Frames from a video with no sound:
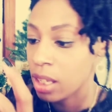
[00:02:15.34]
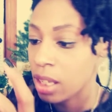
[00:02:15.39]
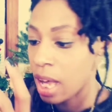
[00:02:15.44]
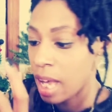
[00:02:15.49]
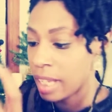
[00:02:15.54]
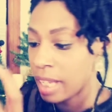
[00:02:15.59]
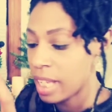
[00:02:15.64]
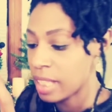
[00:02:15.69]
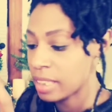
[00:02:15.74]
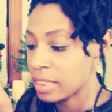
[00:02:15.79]

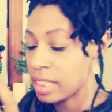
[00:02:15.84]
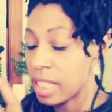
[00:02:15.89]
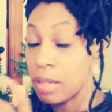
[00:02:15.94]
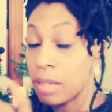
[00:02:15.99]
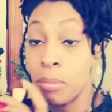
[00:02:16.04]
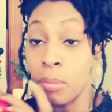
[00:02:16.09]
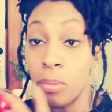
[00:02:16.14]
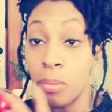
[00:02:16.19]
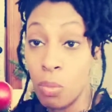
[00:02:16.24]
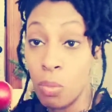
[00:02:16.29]
I guess
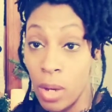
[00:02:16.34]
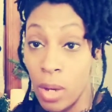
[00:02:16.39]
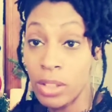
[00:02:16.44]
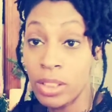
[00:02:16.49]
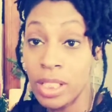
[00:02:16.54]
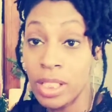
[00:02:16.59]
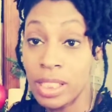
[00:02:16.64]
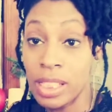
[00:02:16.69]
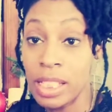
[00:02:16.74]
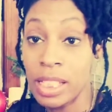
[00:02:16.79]
they
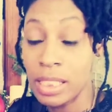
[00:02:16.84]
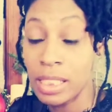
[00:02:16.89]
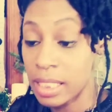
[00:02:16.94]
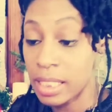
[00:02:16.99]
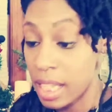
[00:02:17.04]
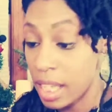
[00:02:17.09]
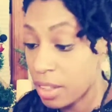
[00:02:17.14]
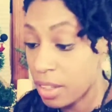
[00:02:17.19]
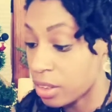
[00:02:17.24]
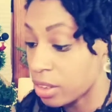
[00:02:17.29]
welded these
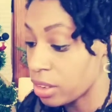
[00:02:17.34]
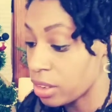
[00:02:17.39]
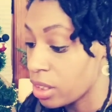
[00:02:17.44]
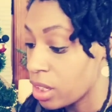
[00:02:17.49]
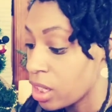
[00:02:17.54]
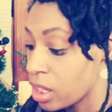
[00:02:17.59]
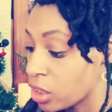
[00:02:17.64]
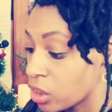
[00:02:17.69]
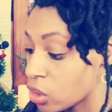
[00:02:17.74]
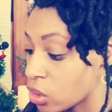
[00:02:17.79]
together.
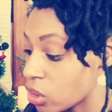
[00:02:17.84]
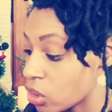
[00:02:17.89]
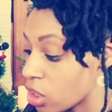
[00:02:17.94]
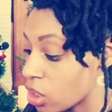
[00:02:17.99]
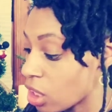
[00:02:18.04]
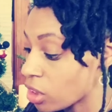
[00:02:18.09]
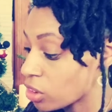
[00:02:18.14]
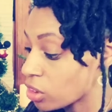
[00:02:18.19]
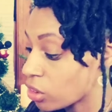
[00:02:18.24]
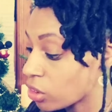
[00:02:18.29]
You can
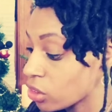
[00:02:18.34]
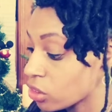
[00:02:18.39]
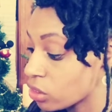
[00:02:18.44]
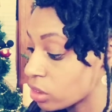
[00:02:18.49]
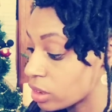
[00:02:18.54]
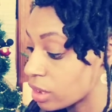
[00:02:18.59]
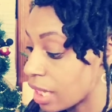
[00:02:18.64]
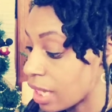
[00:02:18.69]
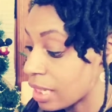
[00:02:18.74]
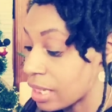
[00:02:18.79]
also
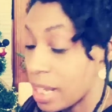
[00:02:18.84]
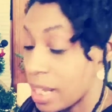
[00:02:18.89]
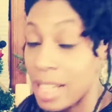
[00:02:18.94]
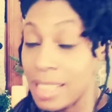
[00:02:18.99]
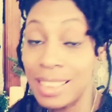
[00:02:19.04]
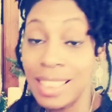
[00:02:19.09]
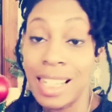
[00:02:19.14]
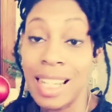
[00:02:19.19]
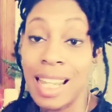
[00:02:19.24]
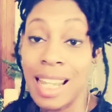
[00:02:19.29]
use that
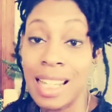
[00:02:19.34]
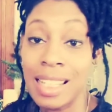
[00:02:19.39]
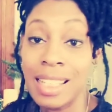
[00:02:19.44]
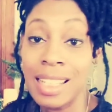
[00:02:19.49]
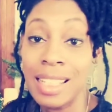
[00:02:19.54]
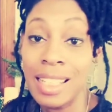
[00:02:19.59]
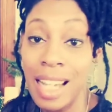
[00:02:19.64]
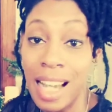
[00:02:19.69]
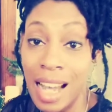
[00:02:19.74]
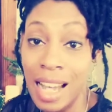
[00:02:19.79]
as a
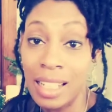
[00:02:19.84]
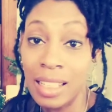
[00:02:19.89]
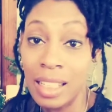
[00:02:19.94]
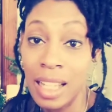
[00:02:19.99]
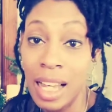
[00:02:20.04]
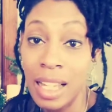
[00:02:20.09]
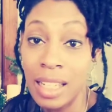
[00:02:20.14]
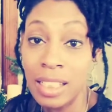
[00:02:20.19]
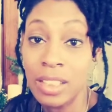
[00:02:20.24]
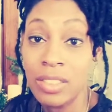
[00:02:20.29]
handy
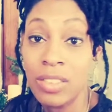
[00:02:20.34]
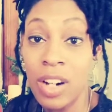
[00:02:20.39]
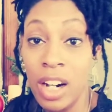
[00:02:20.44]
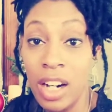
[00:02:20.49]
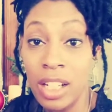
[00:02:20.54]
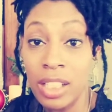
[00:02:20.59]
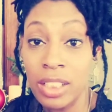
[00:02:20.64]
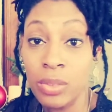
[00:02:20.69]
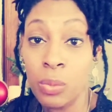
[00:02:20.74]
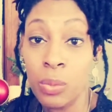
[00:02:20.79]
guideline as
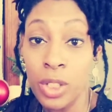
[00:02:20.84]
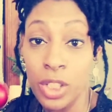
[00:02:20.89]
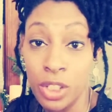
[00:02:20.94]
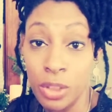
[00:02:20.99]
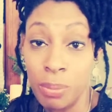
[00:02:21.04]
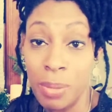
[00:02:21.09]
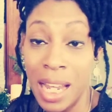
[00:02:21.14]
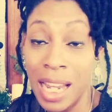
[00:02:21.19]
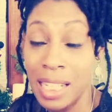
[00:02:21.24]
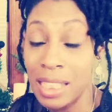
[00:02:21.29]
far as when
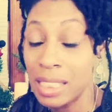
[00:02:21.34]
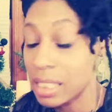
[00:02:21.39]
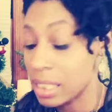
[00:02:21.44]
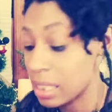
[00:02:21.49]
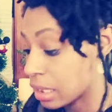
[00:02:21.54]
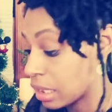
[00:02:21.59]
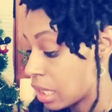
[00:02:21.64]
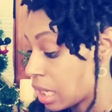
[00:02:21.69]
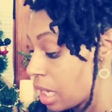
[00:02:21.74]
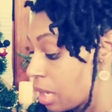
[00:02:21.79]
you're
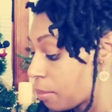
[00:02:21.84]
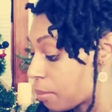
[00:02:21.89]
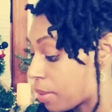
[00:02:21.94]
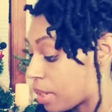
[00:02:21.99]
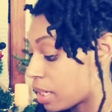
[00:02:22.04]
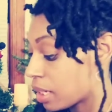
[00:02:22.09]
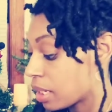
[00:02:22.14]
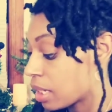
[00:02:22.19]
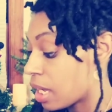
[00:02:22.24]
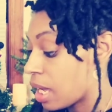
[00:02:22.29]
painting.
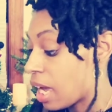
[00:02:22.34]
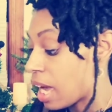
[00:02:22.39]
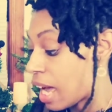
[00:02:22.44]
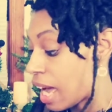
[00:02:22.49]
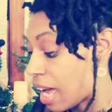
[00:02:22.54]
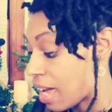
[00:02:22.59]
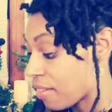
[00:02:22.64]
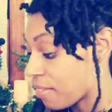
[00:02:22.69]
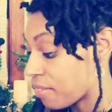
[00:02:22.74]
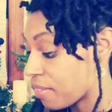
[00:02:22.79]
But
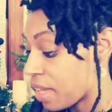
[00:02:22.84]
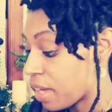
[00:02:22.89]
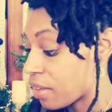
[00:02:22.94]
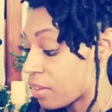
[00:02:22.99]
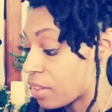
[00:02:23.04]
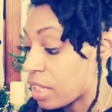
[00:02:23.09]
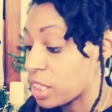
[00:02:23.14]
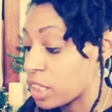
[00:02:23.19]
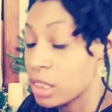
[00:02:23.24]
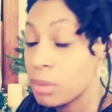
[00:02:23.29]
I
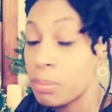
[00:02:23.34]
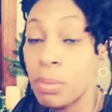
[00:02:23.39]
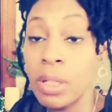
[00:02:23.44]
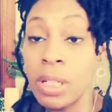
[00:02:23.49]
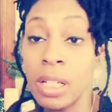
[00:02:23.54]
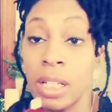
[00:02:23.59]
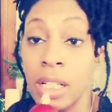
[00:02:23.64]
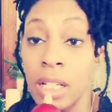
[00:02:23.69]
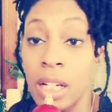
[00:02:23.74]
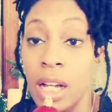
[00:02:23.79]
found that just
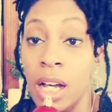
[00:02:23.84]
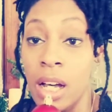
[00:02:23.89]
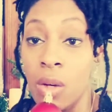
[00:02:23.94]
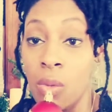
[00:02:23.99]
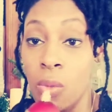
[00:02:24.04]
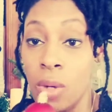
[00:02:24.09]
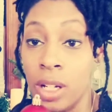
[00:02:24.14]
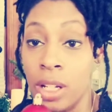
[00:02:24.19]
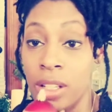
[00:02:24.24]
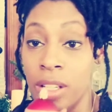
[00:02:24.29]
putting
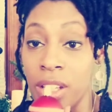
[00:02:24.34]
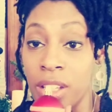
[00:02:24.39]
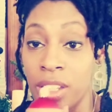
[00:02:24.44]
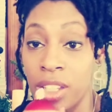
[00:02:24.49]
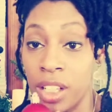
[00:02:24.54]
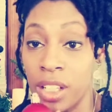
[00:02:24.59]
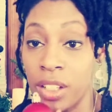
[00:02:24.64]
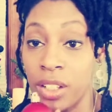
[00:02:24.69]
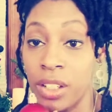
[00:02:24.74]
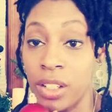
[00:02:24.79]
one of the
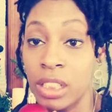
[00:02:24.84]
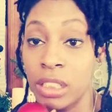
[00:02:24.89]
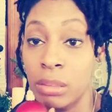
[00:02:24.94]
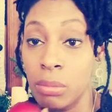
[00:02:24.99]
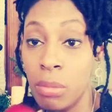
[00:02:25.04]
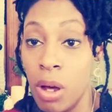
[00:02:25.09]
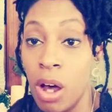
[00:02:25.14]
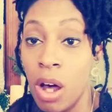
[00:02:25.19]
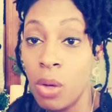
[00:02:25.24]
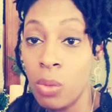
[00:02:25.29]
thicker,
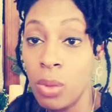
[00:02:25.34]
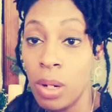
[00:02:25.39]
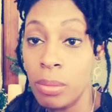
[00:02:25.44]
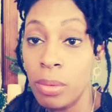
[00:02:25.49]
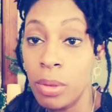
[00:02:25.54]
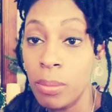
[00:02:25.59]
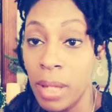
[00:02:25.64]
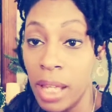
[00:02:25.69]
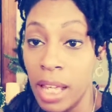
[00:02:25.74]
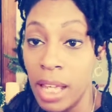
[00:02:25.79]
small
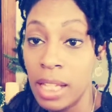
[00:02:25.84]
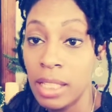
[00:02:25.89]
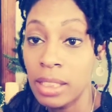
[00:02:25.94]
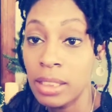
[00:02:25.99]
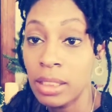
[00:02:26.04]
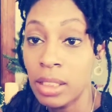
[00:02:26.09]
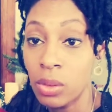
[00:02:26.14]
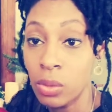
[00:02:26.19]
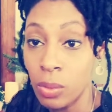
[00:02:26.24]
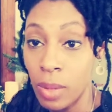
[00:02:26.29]
rubber
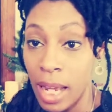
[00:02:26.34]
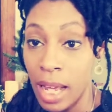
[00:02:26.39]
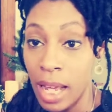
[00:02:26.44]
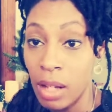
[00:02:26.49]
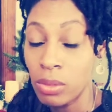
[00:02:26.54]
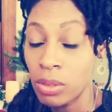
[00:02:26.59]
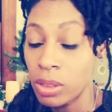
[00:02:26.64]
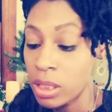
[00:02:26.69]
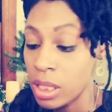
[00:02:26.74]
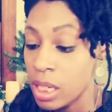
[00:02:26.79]
bands
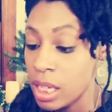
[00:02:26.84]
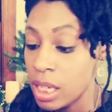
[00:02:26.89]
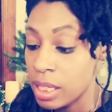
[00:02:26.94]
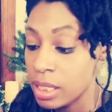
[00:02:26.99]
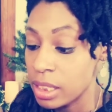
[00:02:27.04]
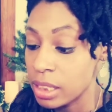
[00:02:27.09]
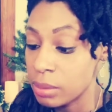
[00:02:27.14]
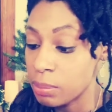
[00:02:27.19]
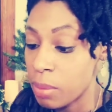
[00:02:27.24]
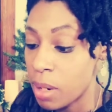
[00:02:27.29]
around
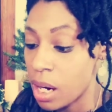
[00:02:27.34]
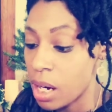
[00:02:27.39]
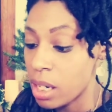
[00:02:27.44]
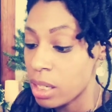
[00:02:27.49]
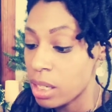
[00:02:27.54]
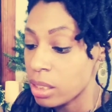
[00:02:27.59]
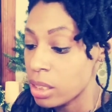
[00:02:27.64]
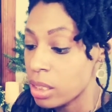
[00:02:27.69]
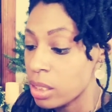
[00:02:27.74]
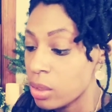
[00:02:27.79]
this
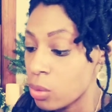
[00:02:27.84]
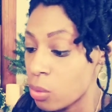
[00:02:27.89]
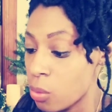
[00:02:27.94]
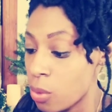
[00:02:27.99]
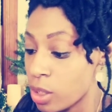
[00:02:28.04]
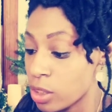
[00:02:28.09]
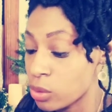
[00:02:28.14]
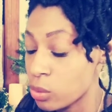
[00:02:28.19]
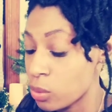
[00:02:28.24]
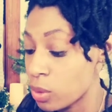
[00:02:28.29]
part
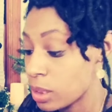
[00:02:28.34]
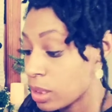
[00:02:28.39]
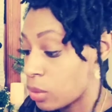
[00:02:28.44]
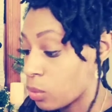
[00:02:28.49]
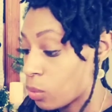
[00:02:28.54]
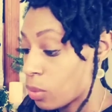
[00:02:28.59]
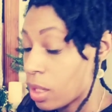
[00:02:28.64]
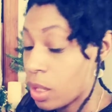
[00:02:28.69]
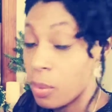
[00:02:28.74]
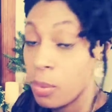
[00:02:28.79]
works really
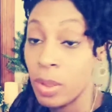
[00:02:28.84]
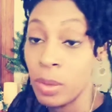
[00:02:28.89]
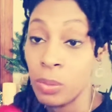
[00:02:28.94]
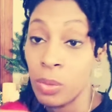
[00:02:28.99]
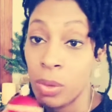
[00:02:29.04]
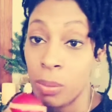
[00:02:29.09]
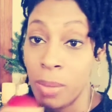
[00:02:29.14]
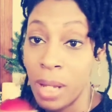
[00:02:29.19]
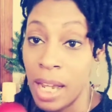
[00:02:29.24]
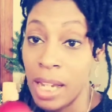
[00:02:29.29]
well when
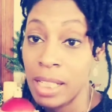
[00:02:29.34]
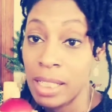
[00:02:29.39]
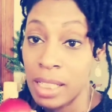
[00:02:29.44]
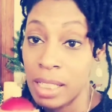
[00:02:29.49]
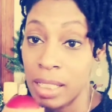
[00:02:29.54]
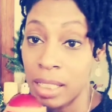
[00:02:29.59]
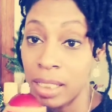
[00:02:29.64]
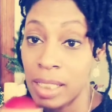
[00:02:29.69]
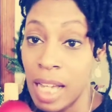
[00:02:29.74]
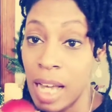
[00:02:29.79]
we're
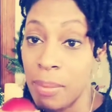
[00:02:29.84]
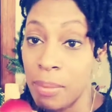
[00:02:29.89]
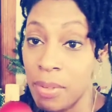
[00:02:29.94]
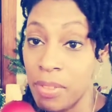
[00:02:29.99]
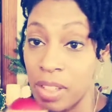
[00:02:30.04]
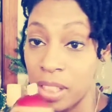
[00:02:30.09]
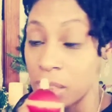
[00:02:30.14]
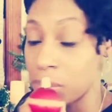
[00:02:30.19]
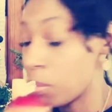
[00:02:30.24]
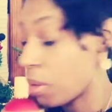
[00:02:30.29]
painting the top
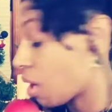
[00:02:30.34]
of this